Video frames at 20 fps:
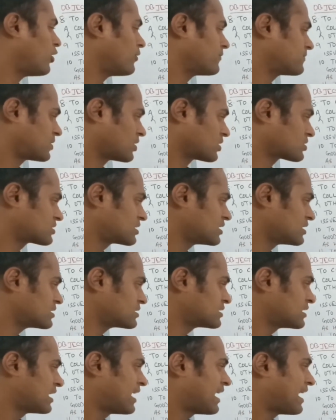of success
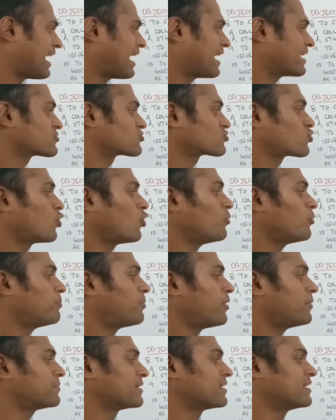and scope
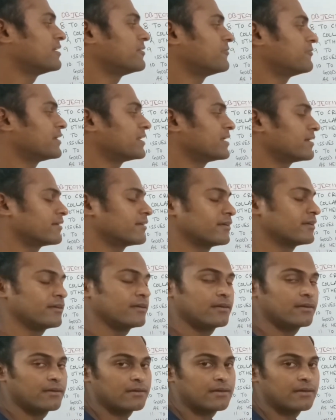of delivery.